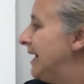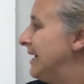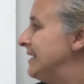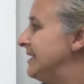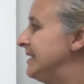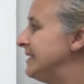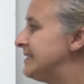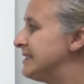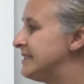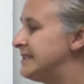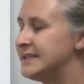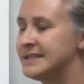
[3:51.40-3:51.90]
I
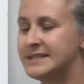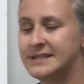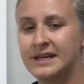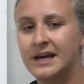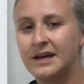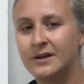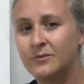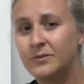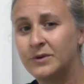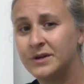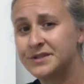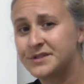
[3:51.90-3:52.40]
need to
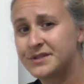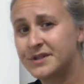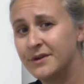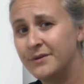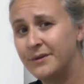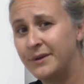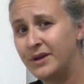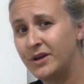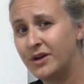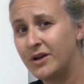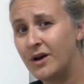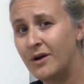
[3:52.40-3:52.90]
decide what's
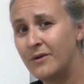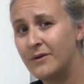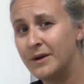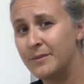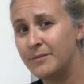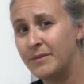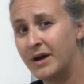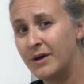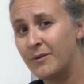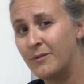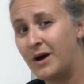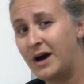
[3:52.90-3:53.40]
going to go
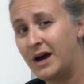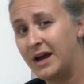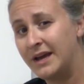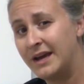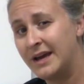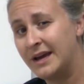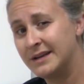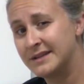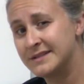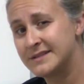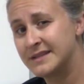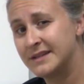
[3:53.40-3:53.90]
on my
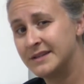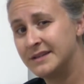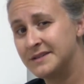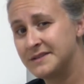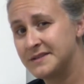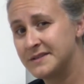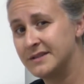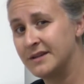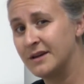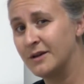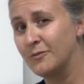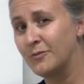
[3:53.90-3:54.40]

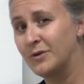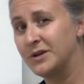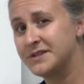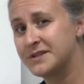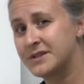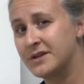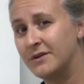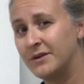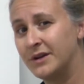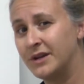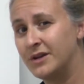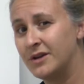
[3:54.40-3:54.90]
y-axis and
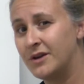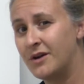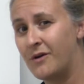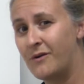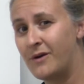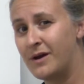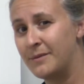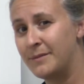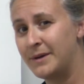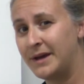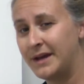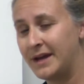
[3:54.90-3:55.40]
what's going to
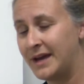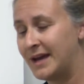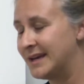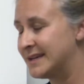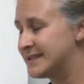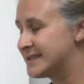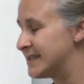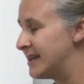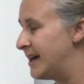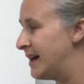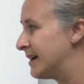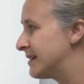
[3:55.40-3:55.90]
go on my
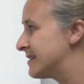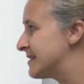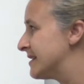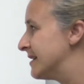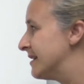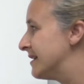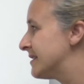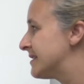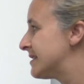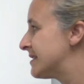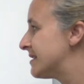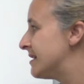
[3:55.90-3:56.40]

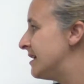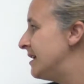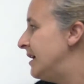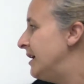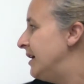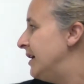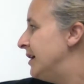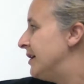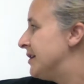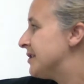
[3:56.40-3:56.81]
x-axis.